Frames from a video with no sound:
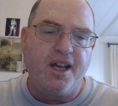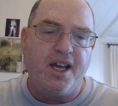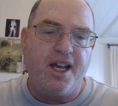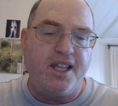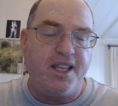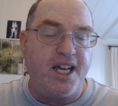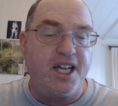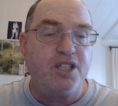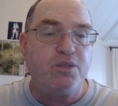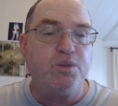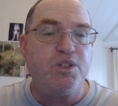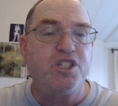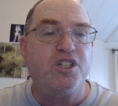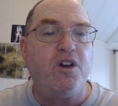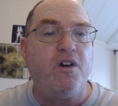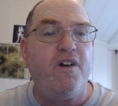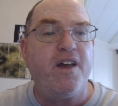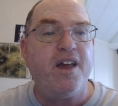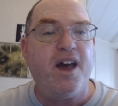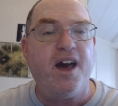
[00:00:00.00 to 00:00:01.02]
And that's what's
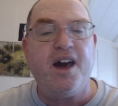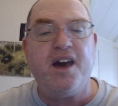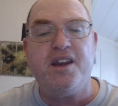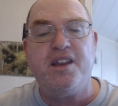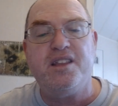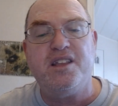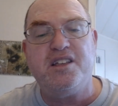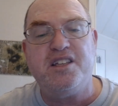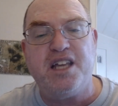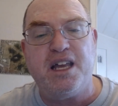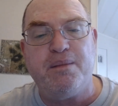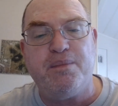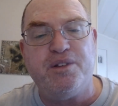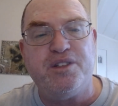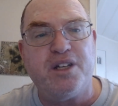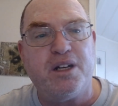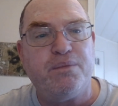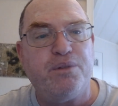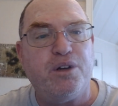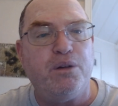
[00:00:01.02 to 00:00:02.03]
going on in the
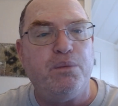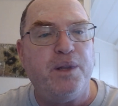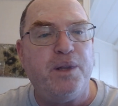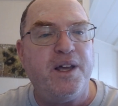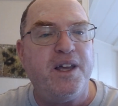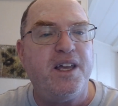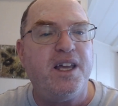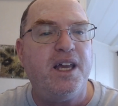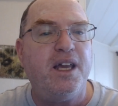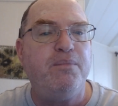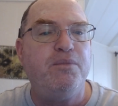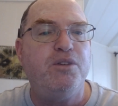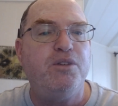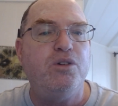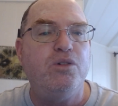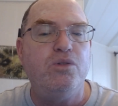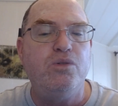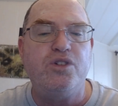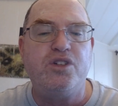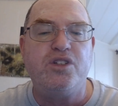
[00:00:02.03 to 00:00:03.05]
tabletop role playing game
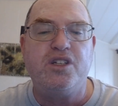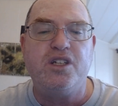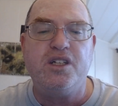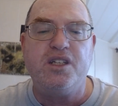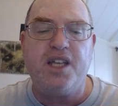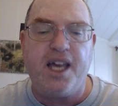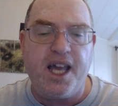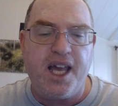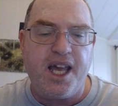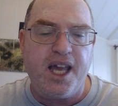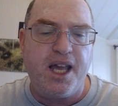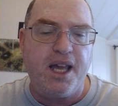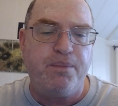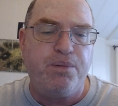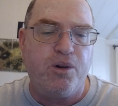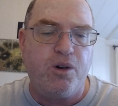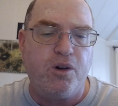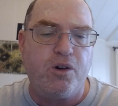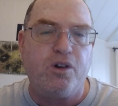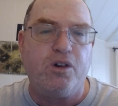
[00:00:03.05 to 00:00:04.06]
news today.
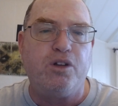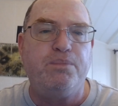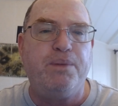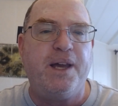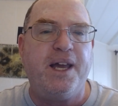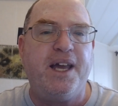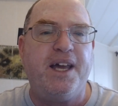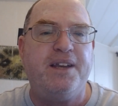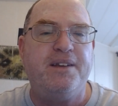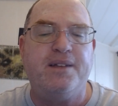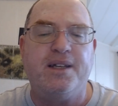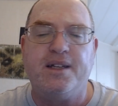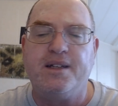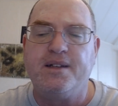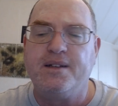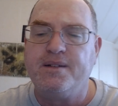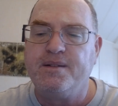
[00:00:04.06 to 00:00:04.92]
Poor old Ben.